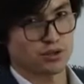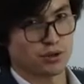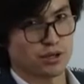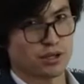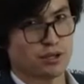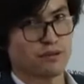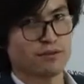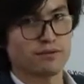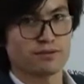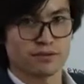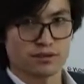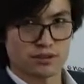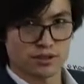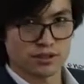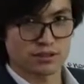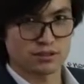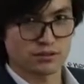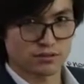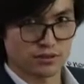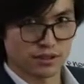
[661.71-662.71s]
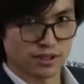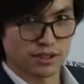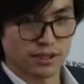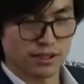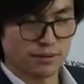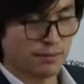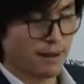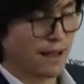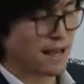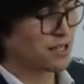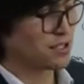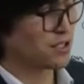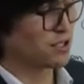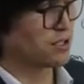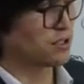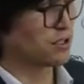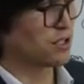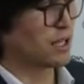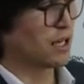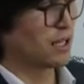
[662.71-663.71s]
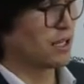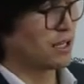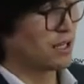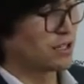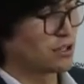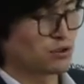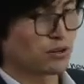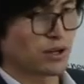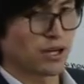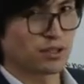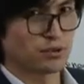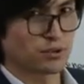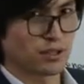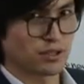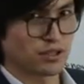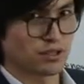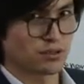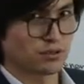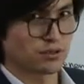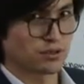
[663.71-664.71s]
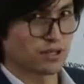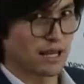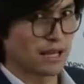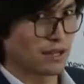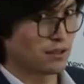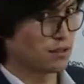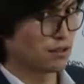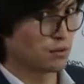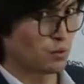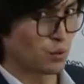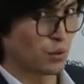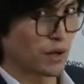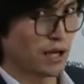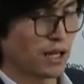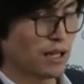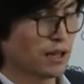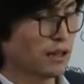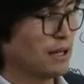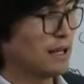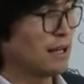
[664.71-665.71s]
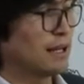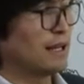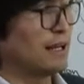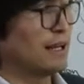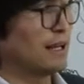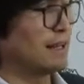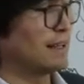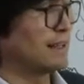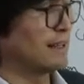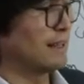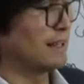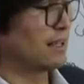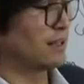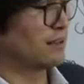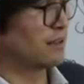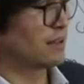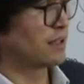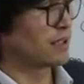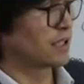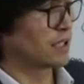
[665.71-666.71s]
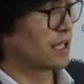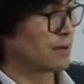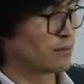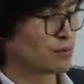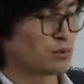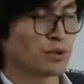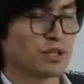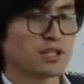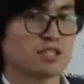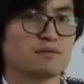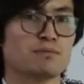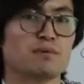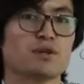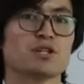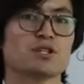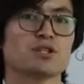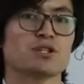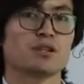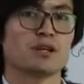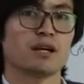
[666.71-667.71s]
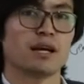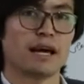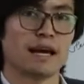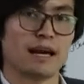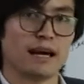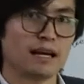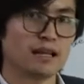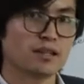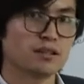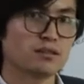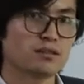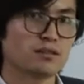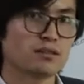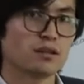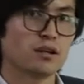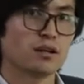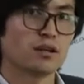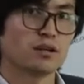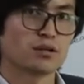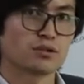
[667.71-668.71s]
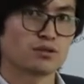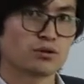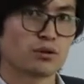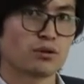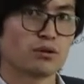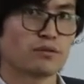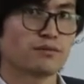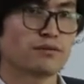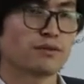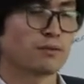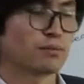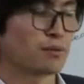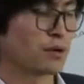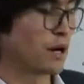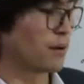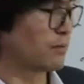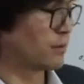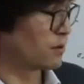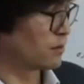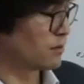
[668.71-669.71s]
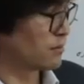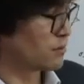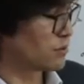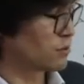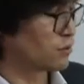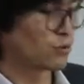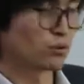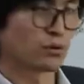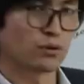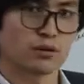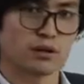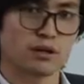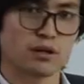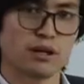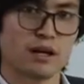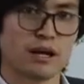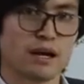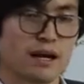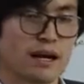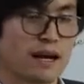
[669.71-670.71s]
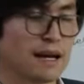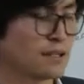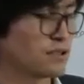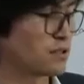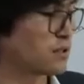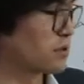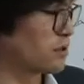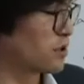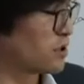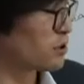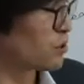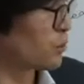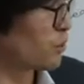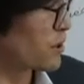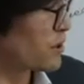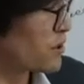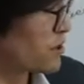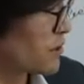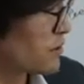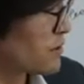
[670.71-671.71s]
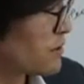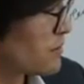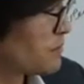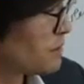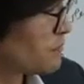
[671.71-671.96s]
Okay? First, read the passage and try to understand it well. And then come to this page and solve the problems or answer these questions.